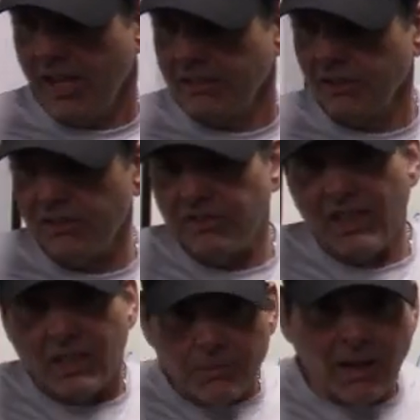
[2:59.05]
And just
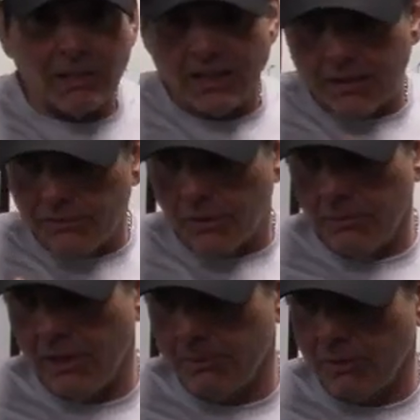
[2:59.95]
think about that for a
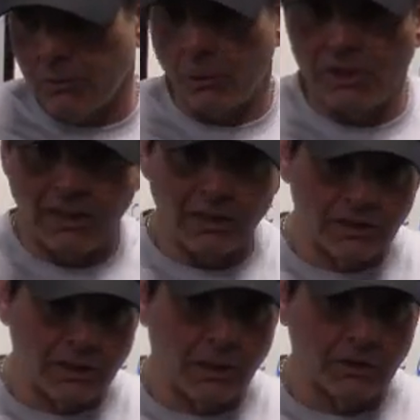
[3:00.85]
minute before we get
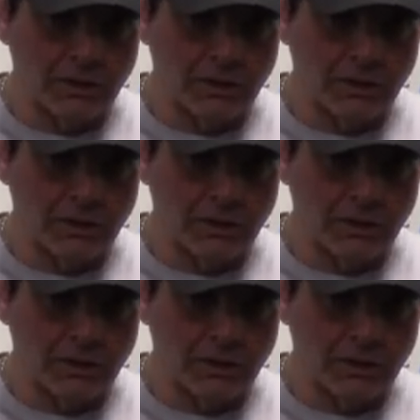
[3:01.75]
into the other